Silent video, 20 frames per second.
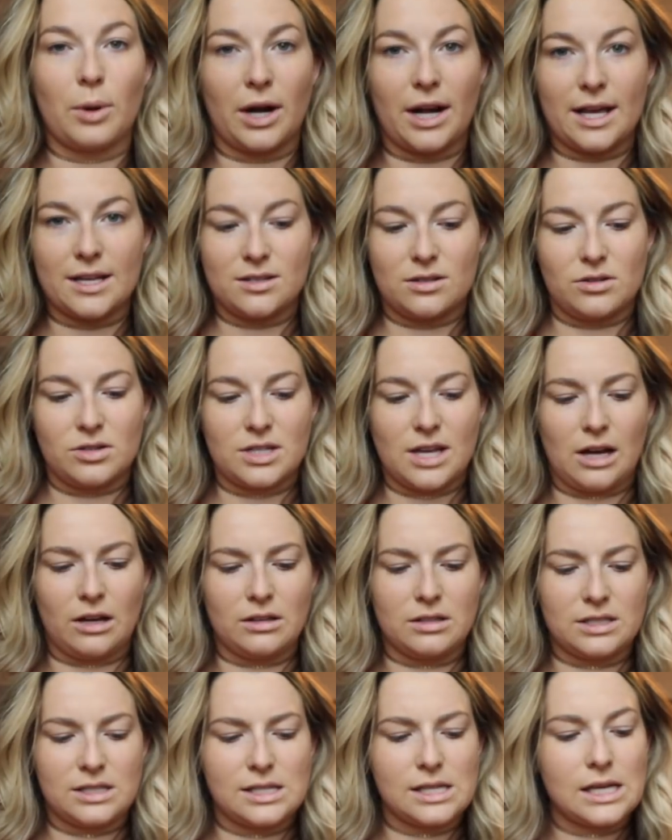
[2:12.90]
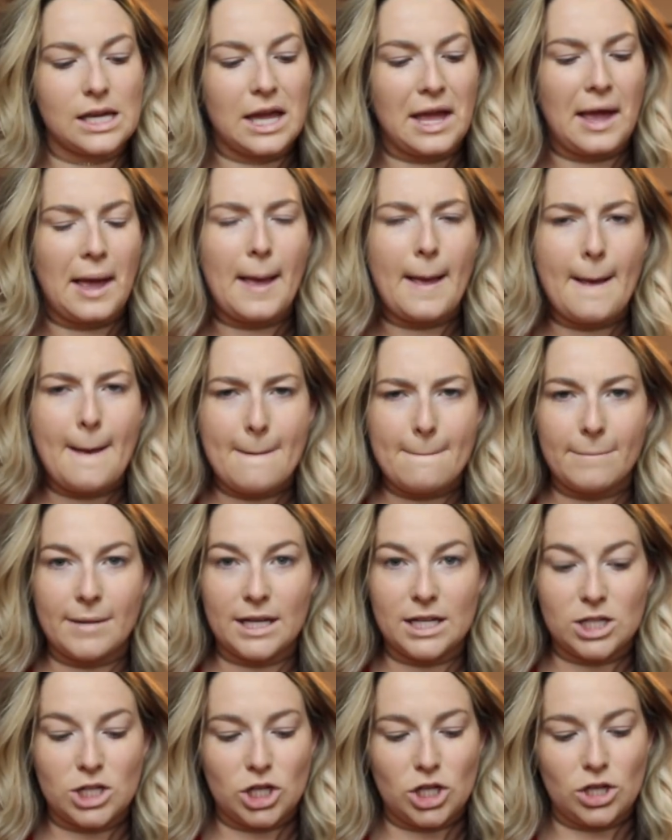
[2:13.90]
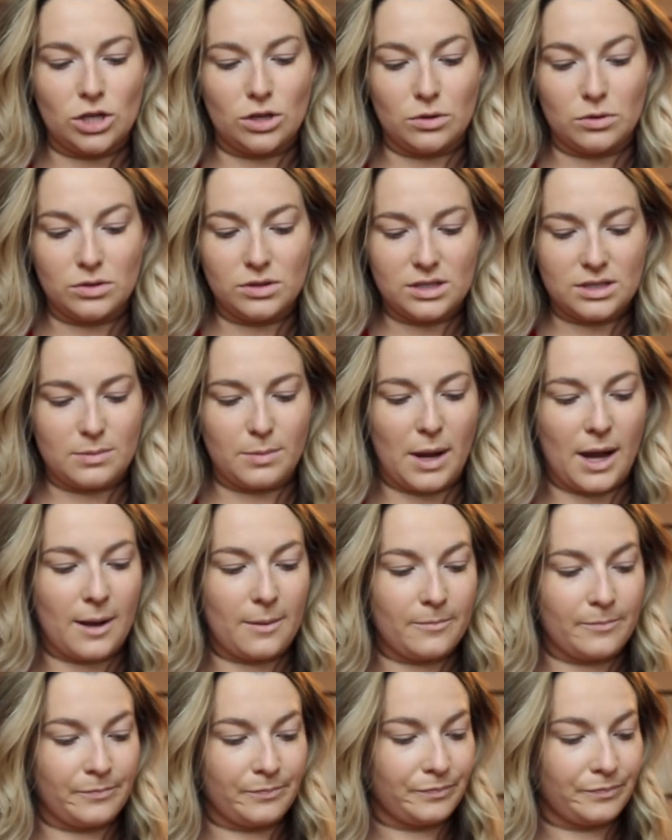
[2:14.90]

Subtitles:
pretty, as you can tell, it's been used, but